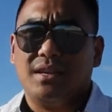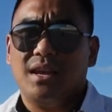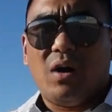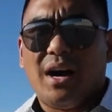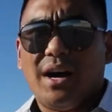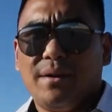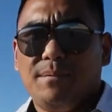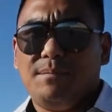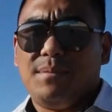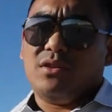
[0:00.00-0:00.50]

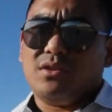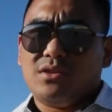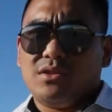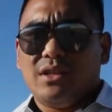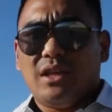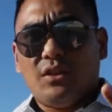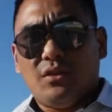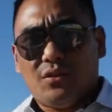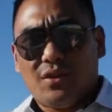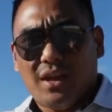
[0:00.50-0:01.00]
Why? Because
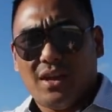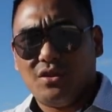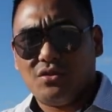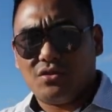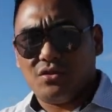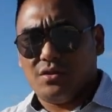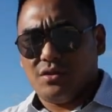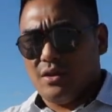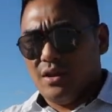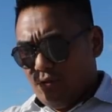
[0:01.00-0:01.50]
the
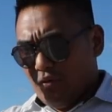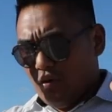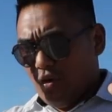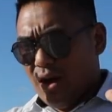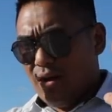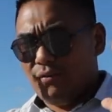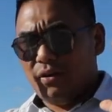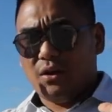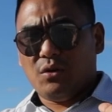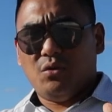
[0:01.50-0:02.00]
location. If you
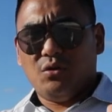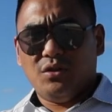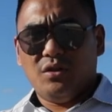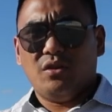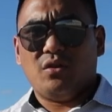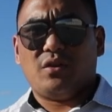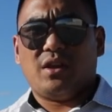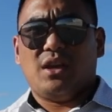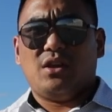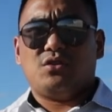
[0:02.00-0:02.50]
have a good
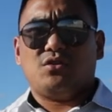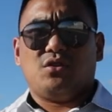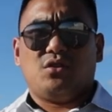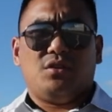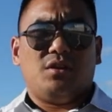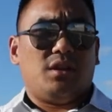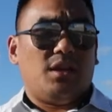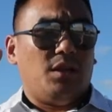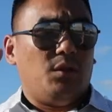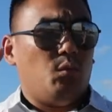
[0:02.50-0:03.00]

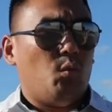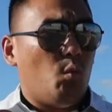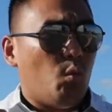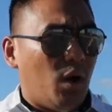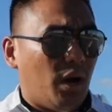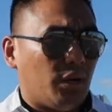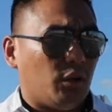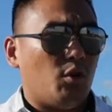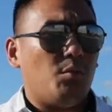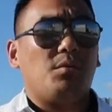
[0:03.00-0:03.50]
location in
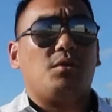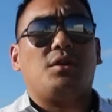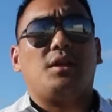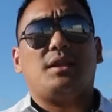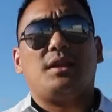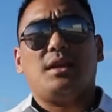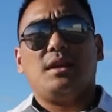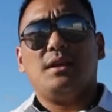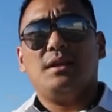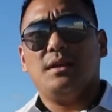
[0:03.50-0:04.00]
one
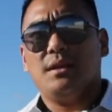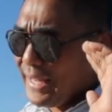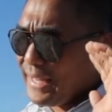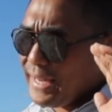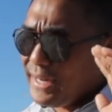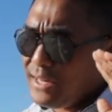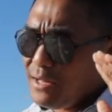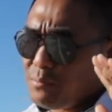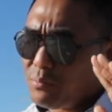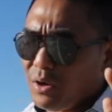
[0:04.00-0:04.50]
community, I
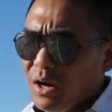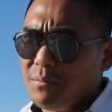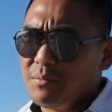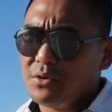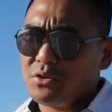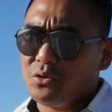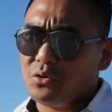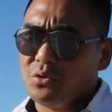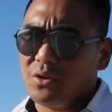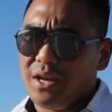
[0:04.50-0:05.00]
cannot
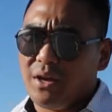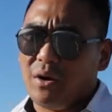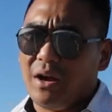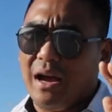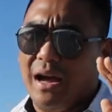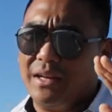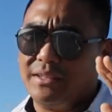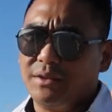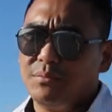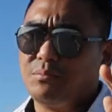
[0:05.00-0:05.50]
promise you to get one
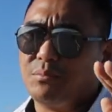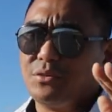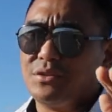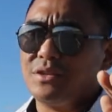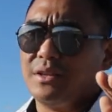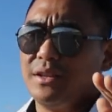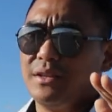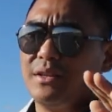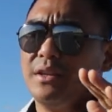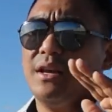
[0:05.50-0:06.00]
hundred
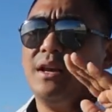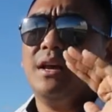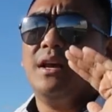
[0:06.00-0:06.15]
percent